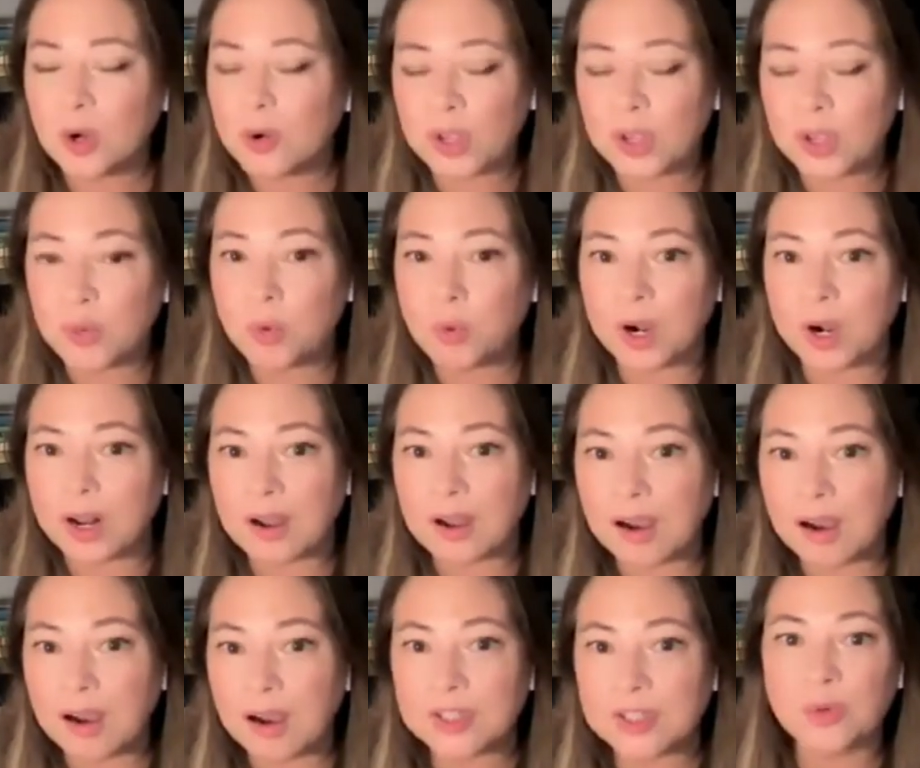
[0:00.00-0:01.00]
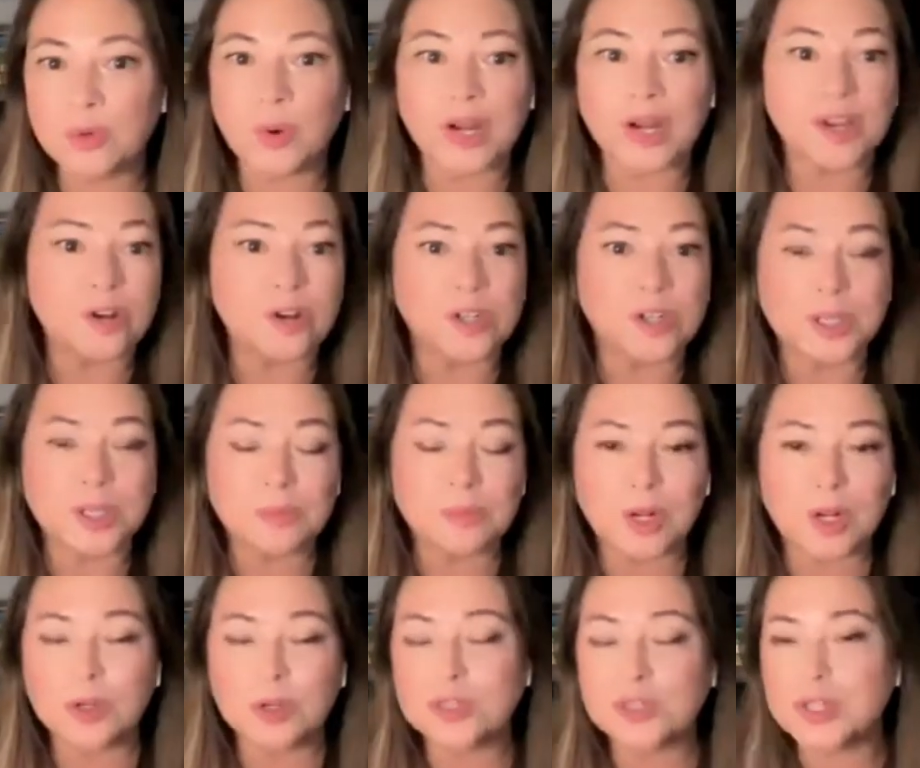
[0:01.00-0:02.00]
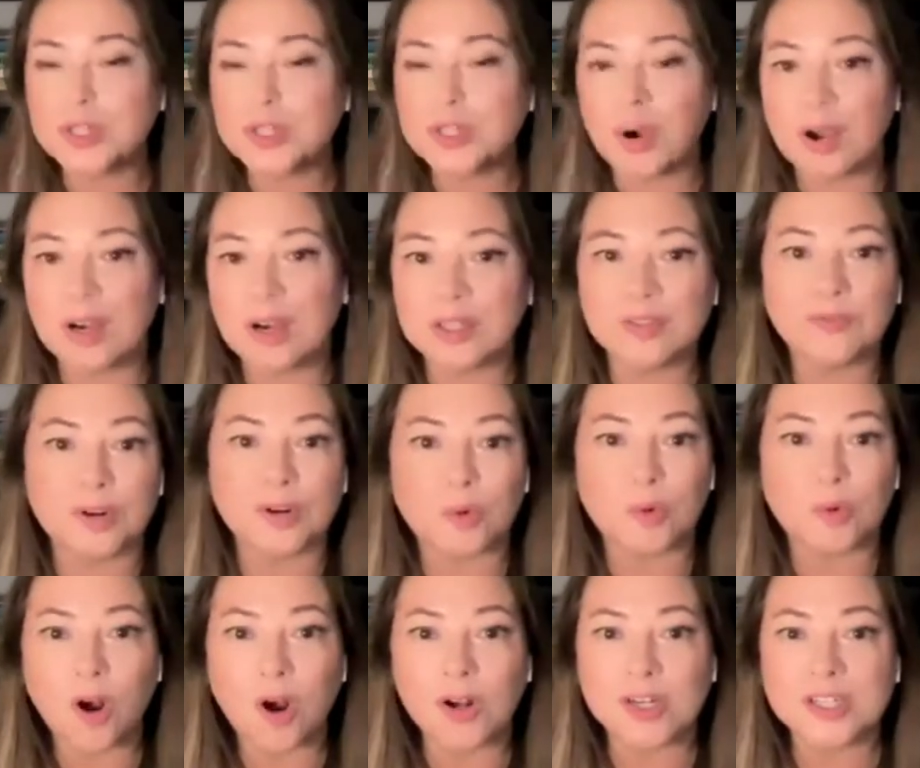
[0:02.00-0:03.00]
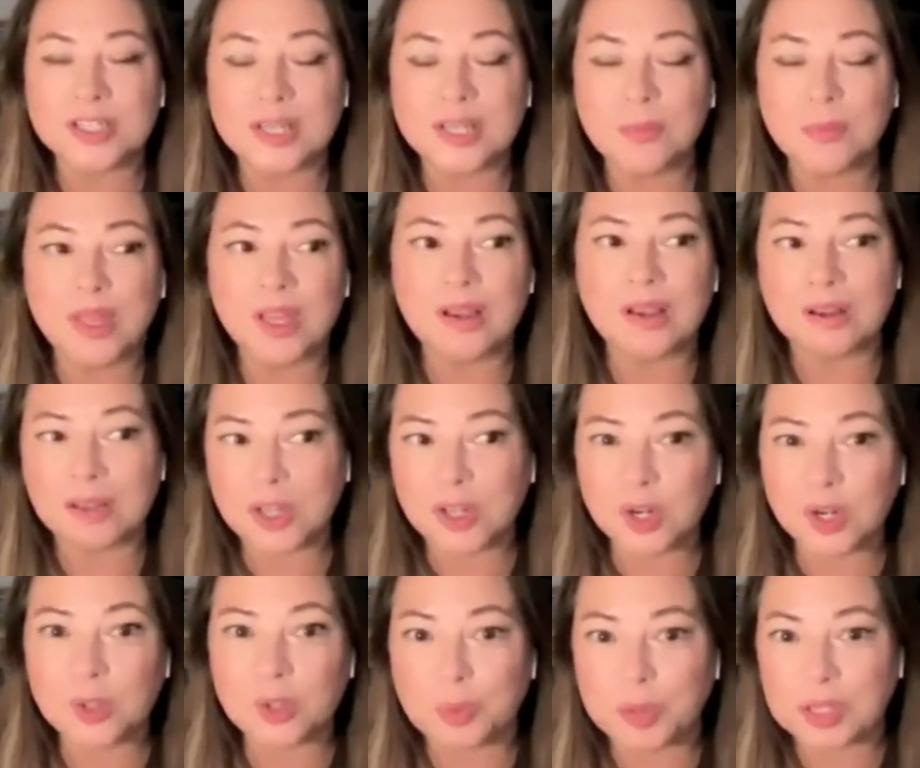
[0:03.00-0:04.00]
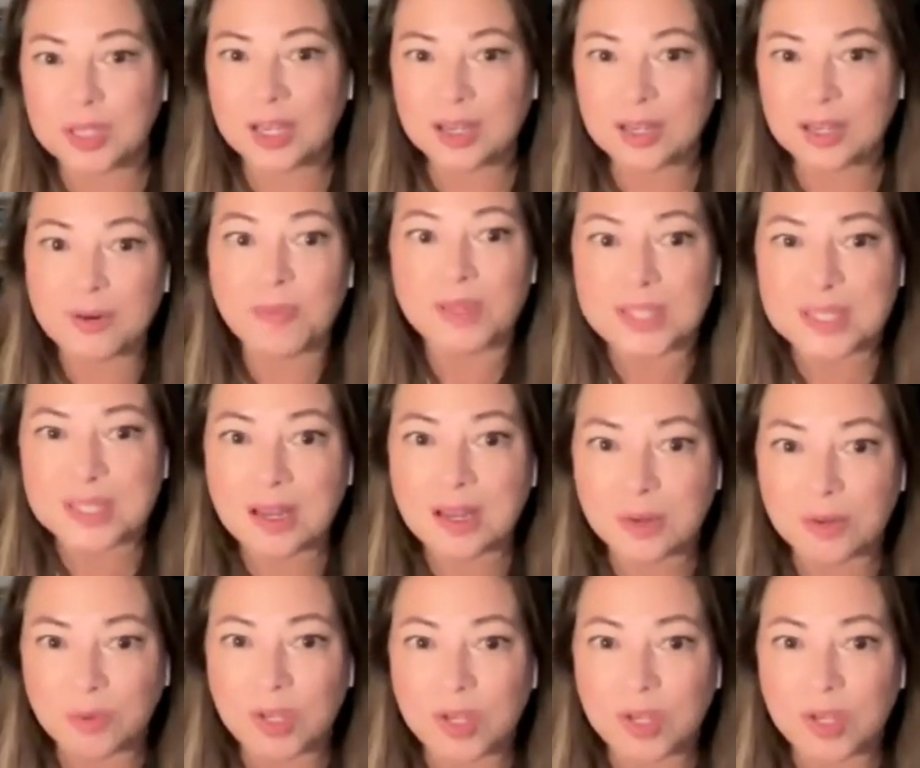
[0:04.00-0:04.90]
you work out, you wear your gym clothes, you go out for a walk or something, to protect from the sun.